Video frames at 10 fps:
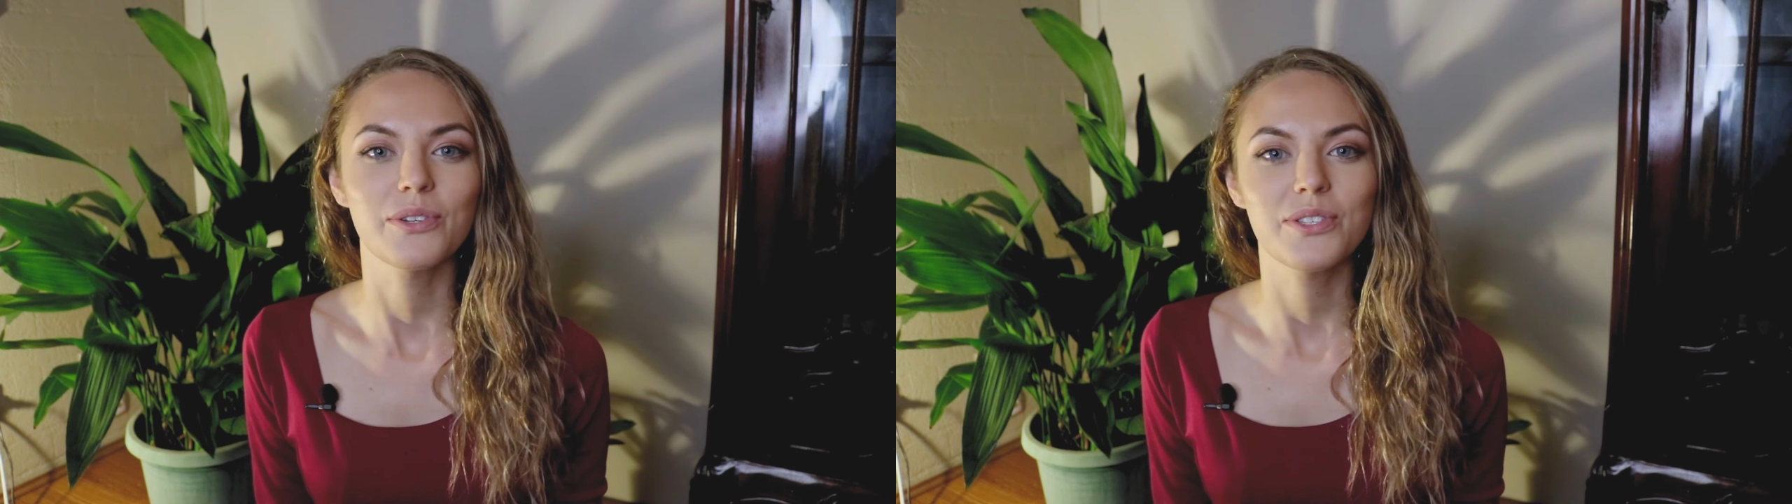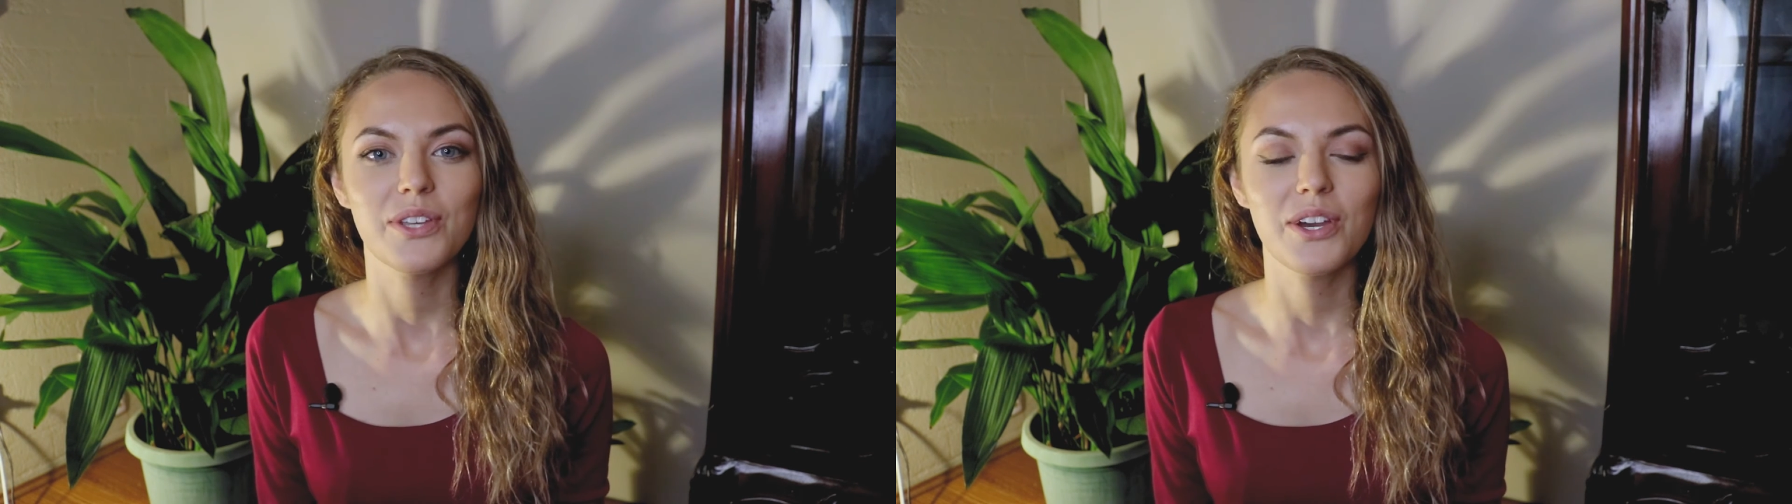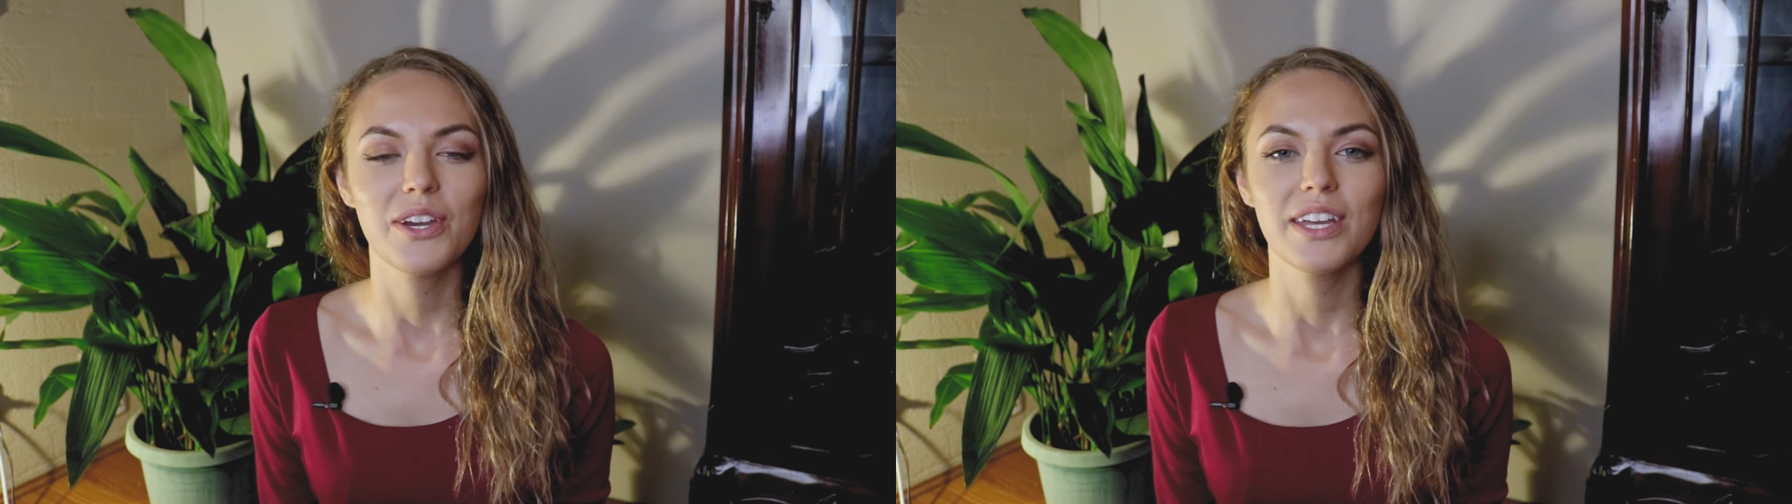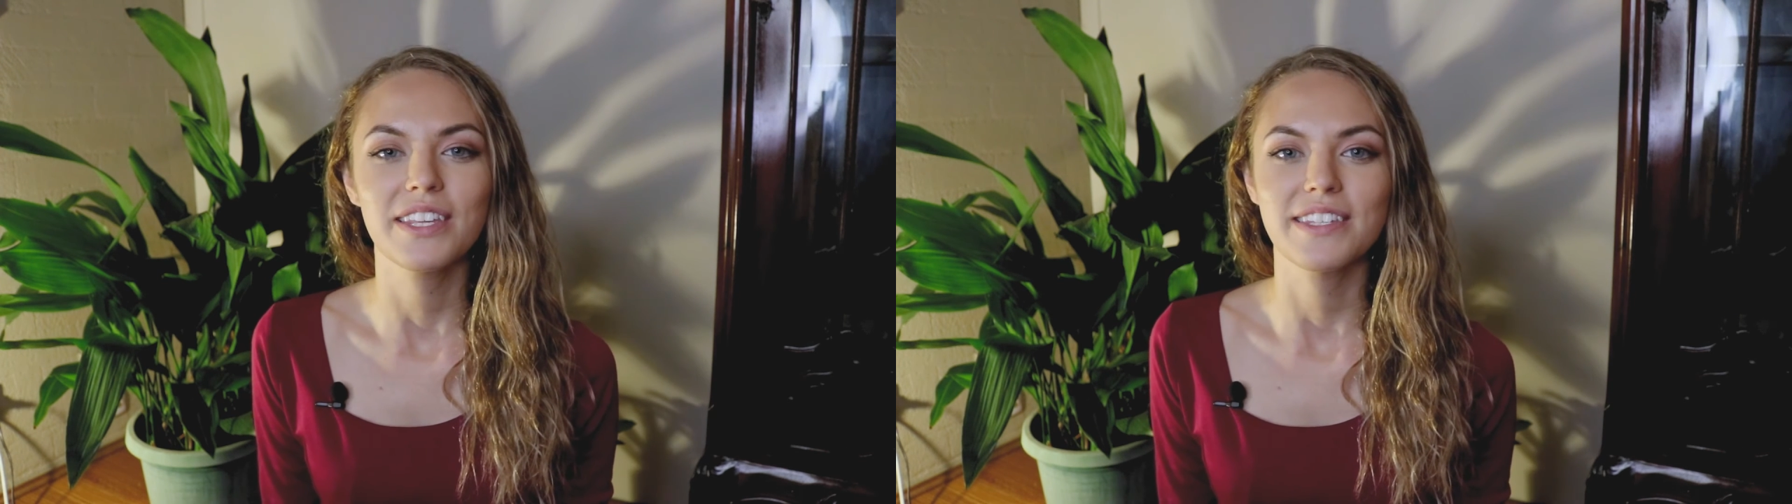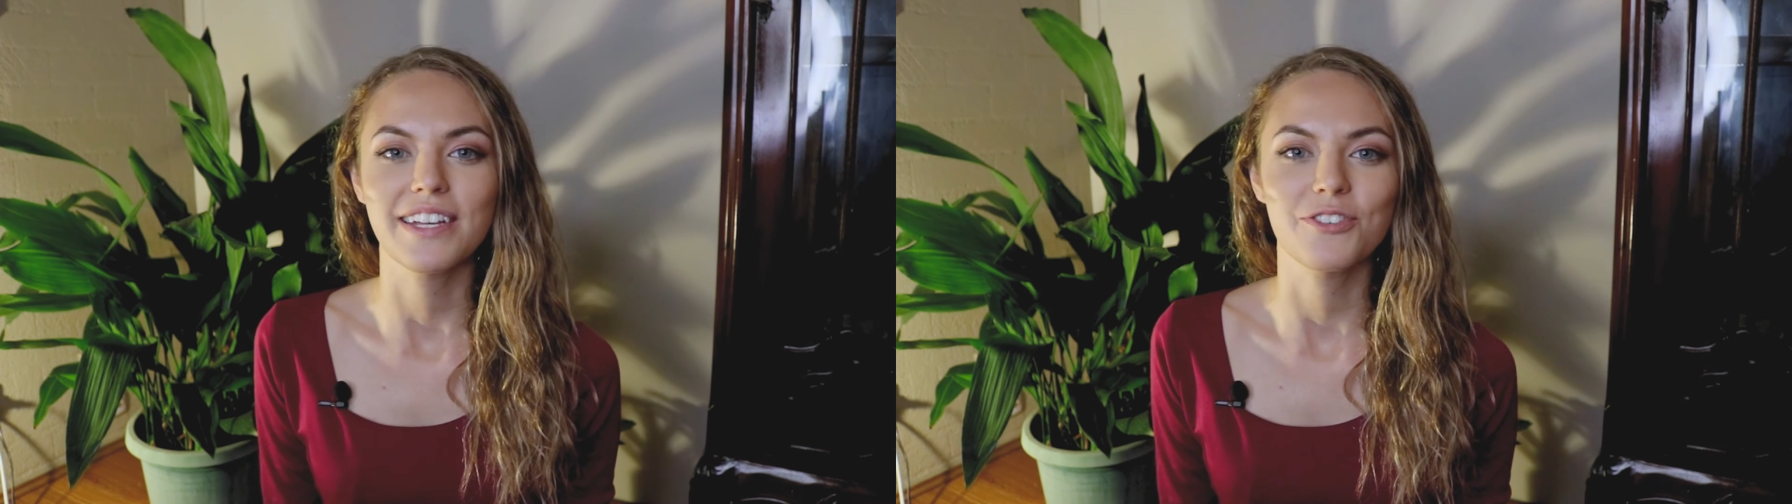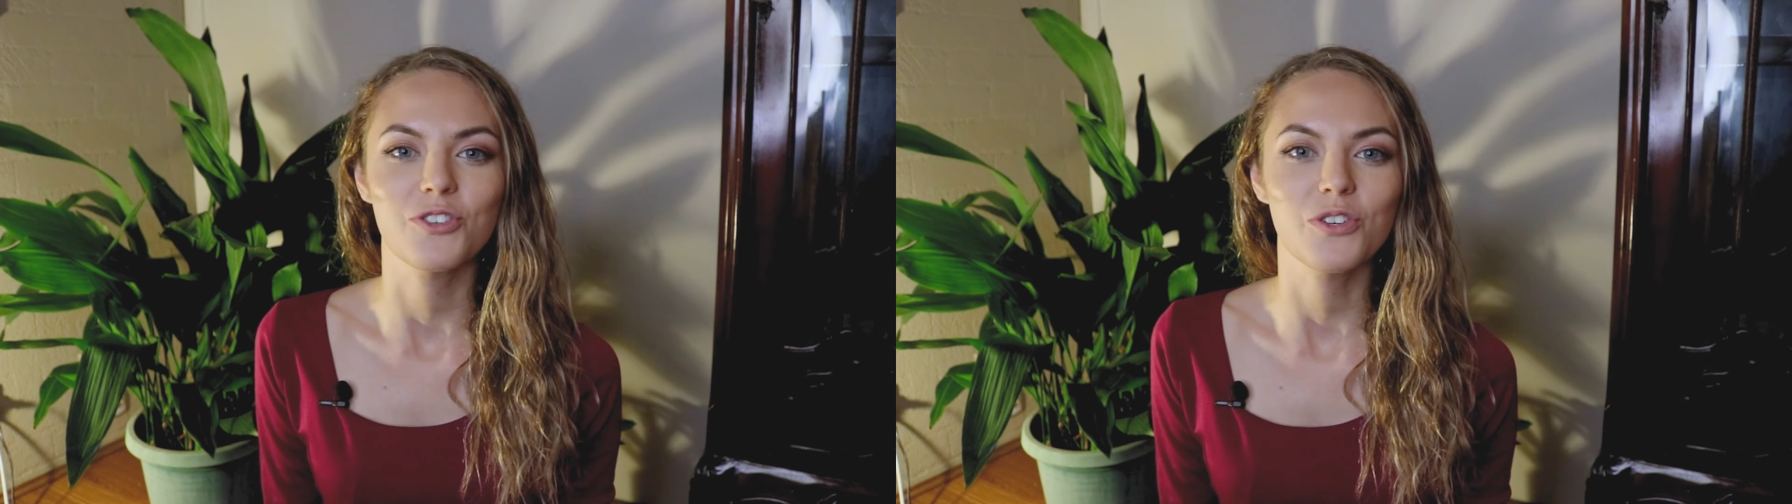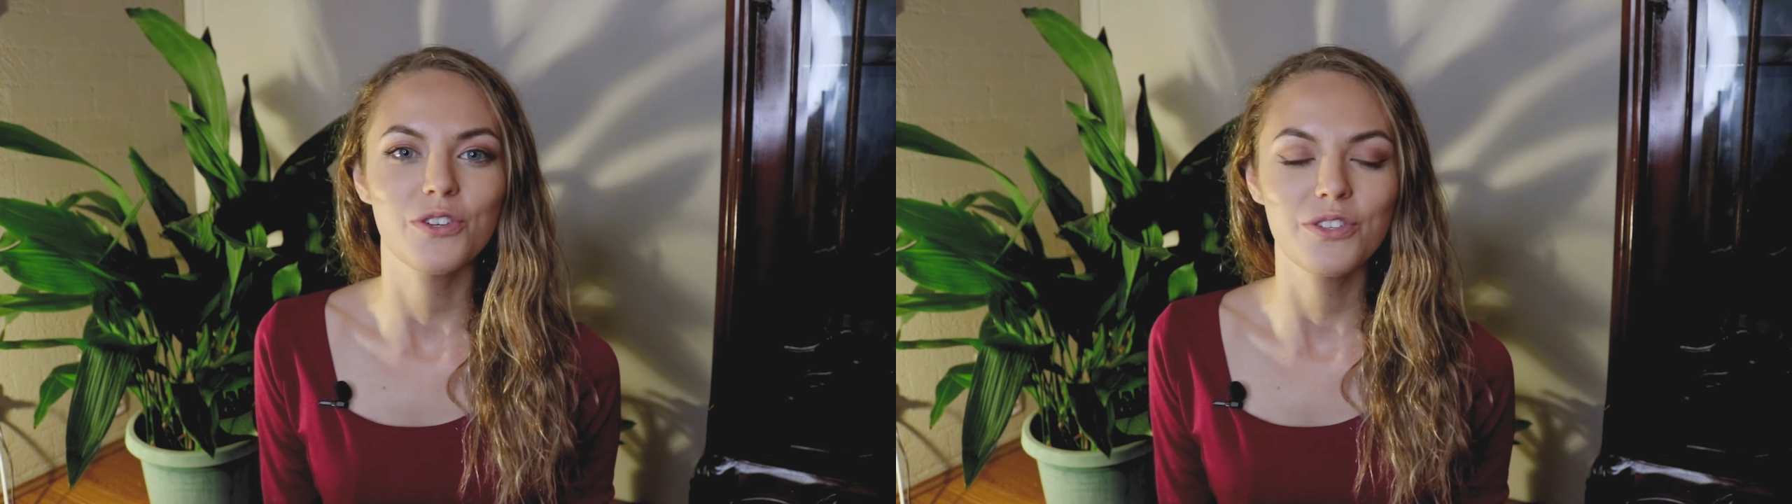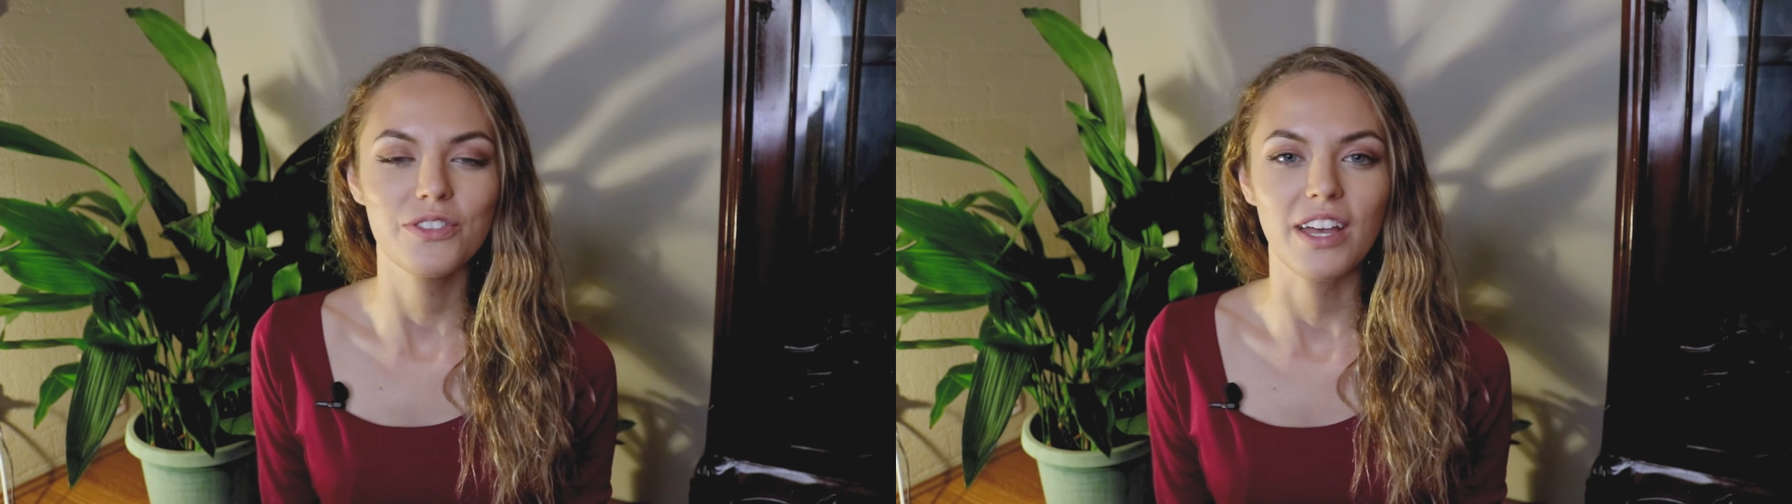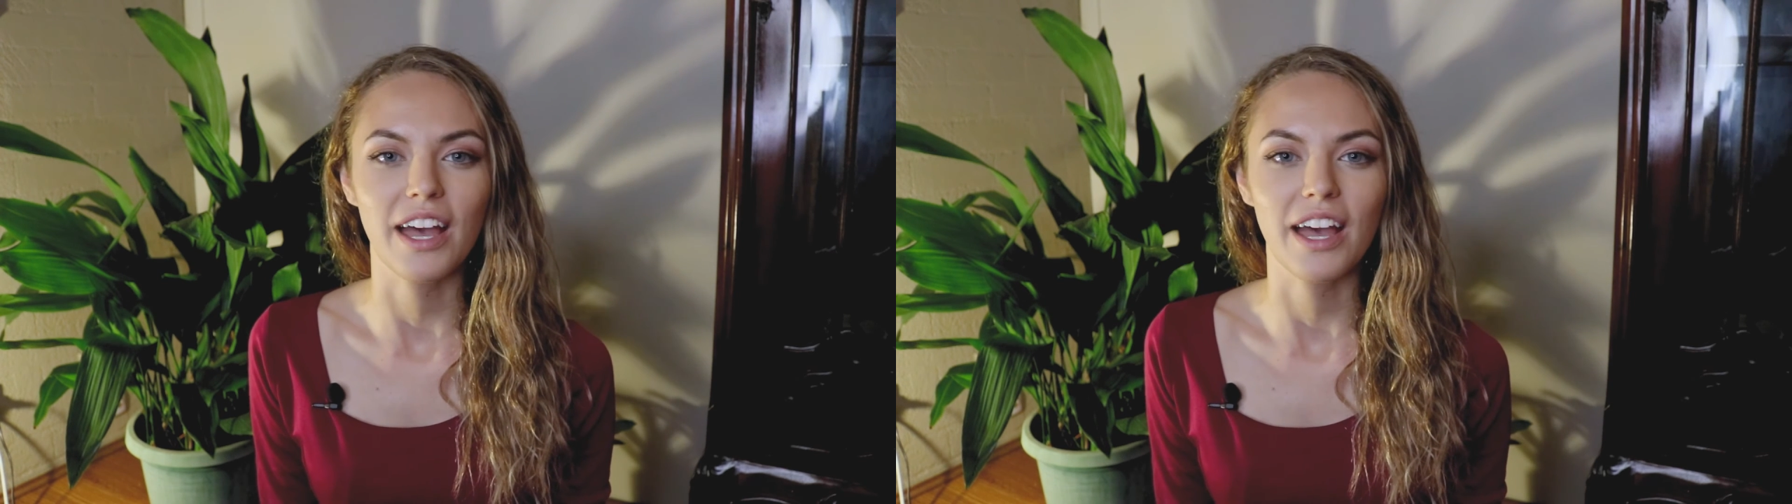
Also, stay tuned.